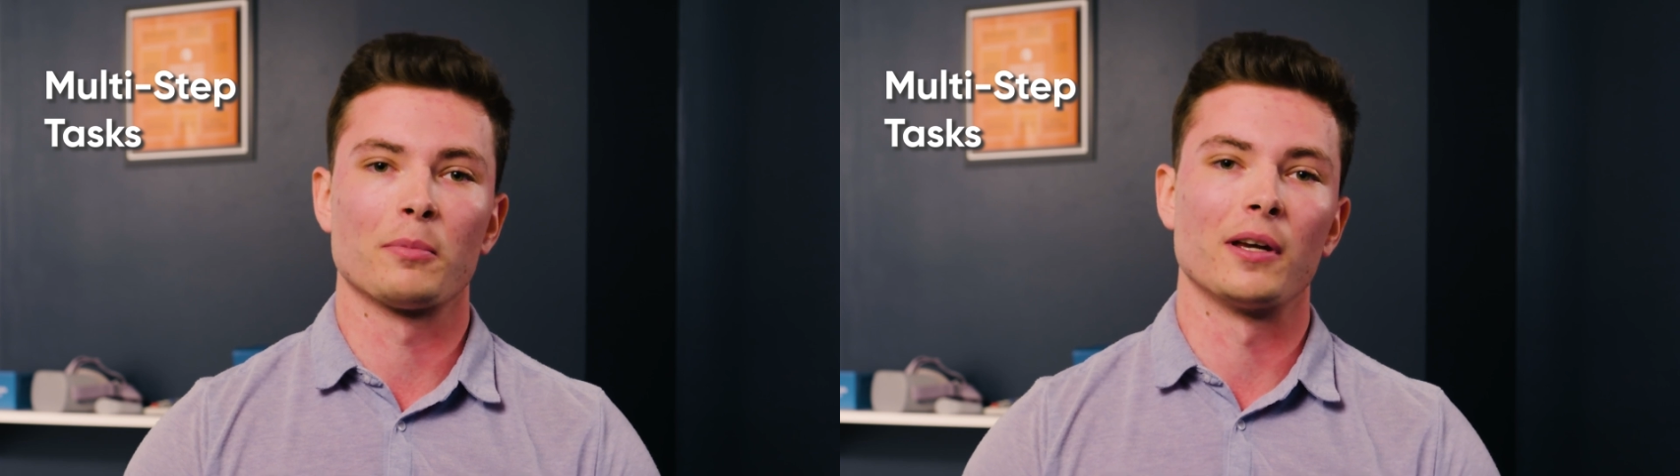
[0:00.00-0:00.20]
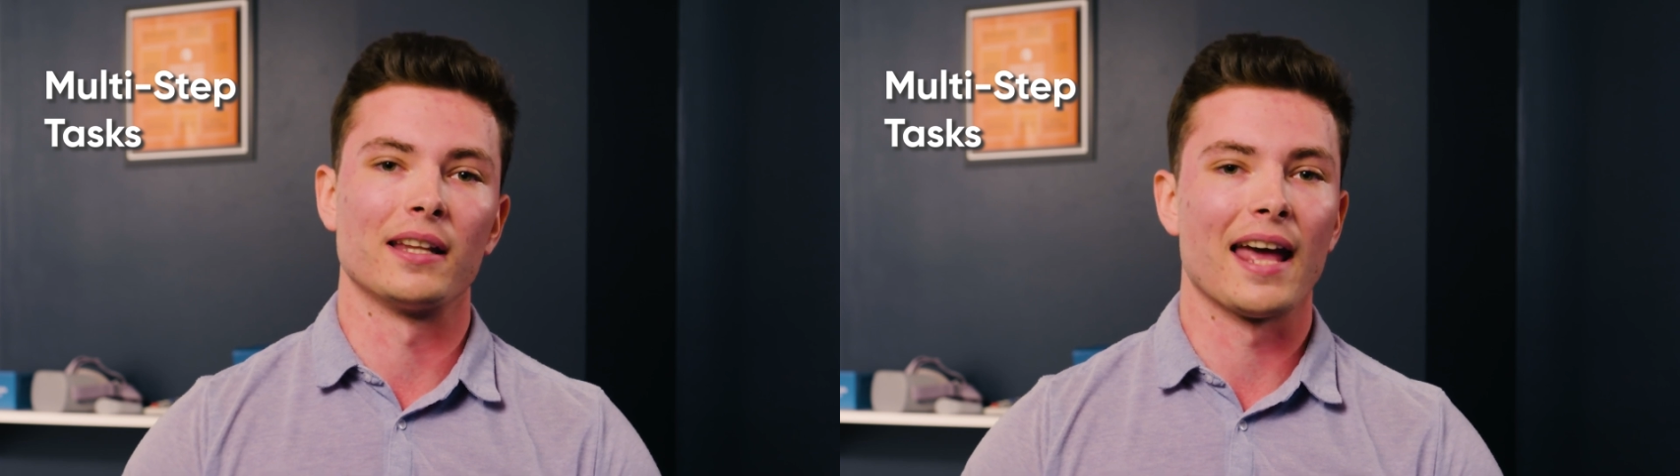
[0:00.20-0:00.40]

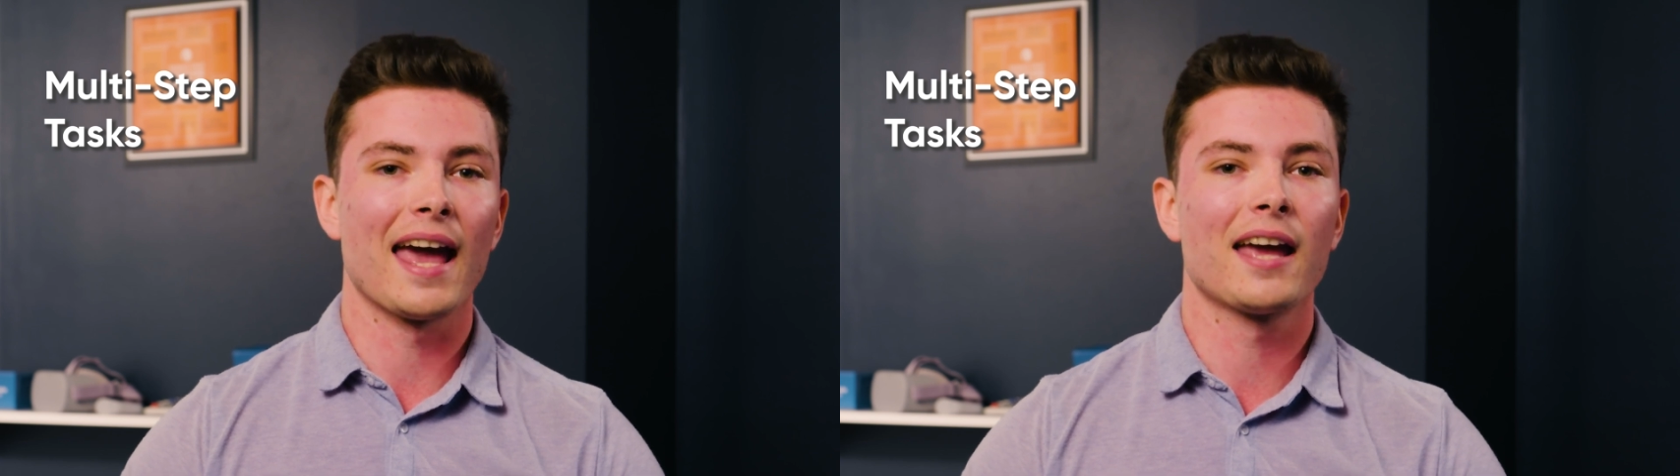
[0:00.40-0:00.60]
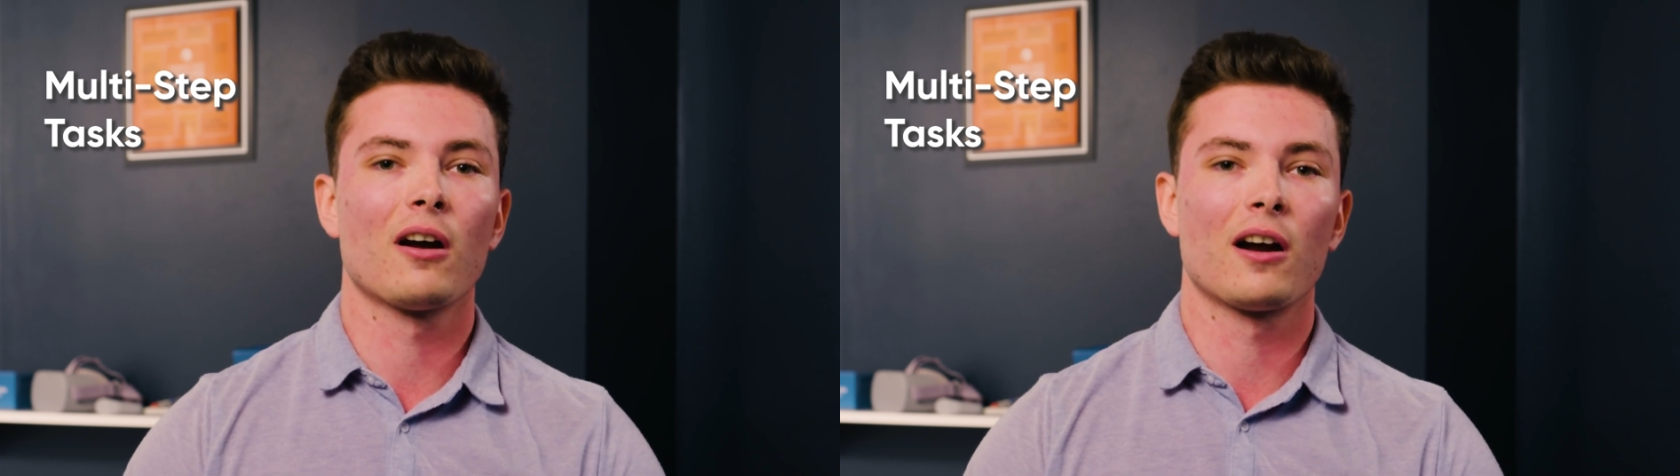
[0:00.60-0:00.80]
But in
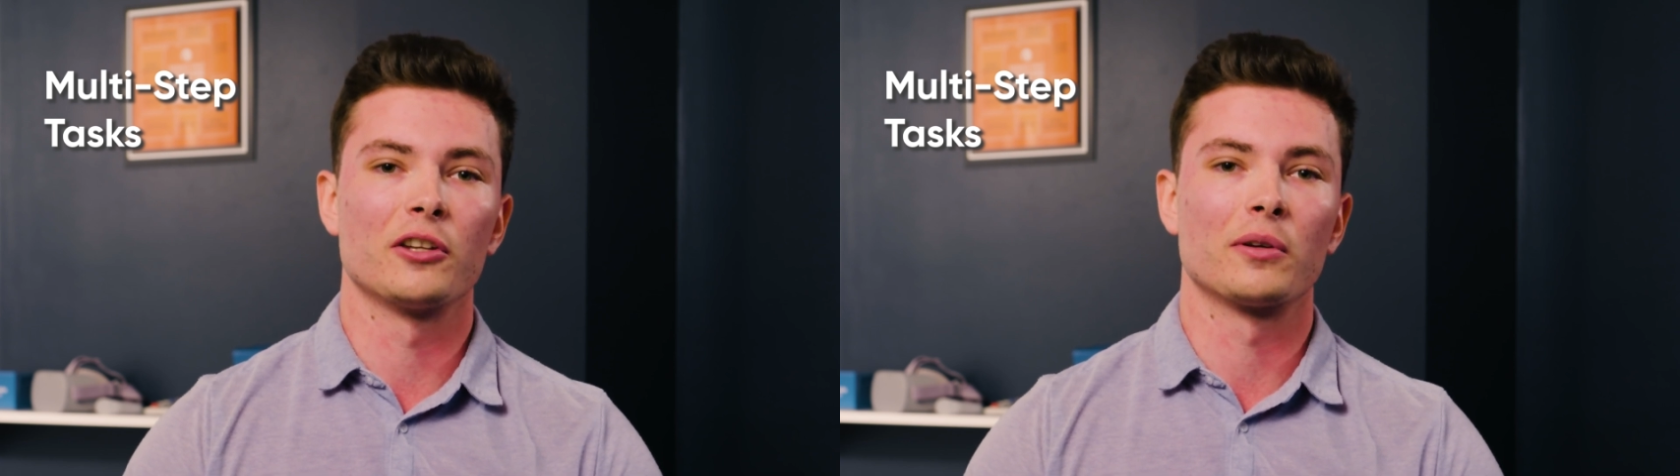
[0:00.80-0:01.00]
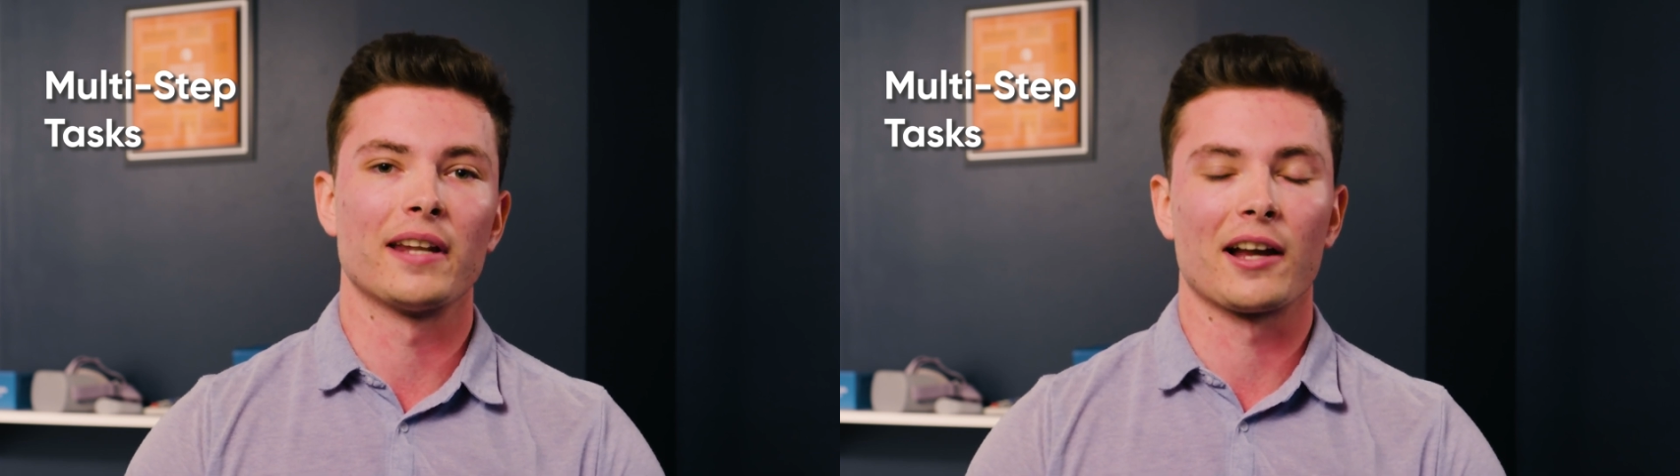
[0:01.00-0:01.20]
AR,
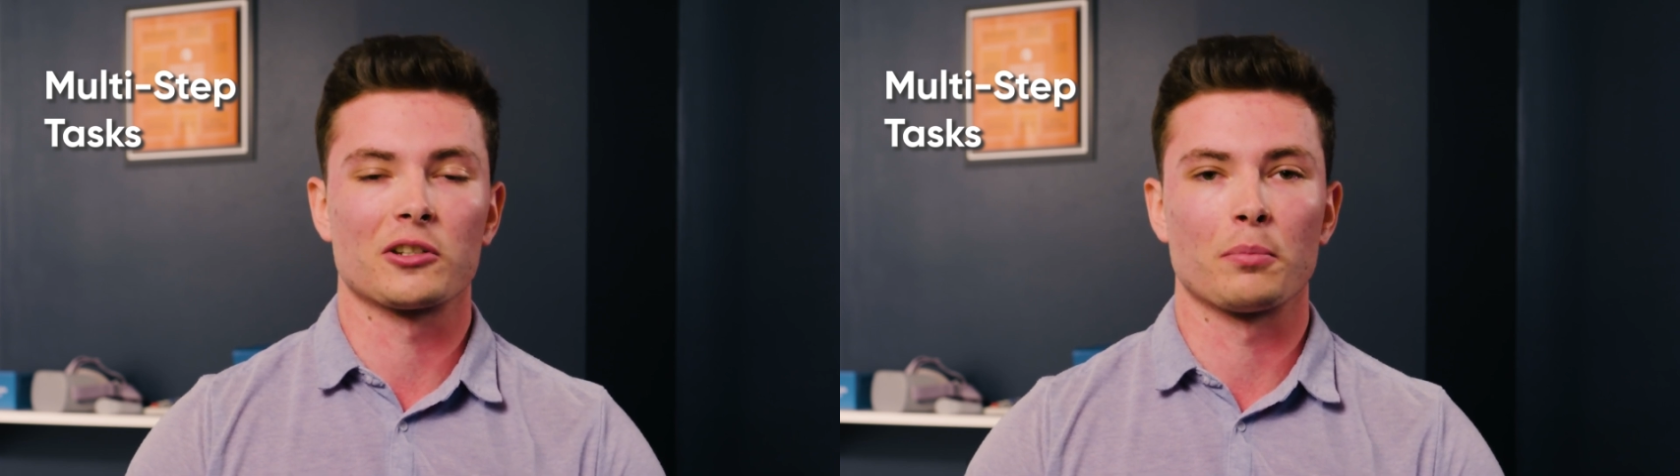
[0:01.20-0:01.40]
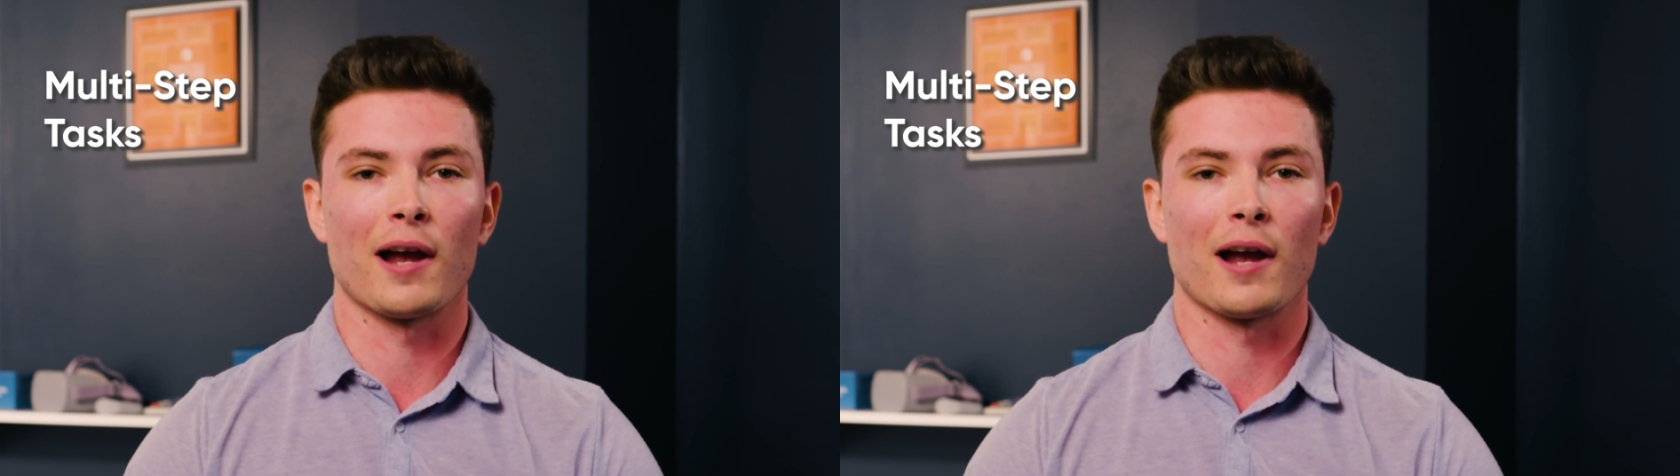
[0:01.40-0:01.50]
you can actually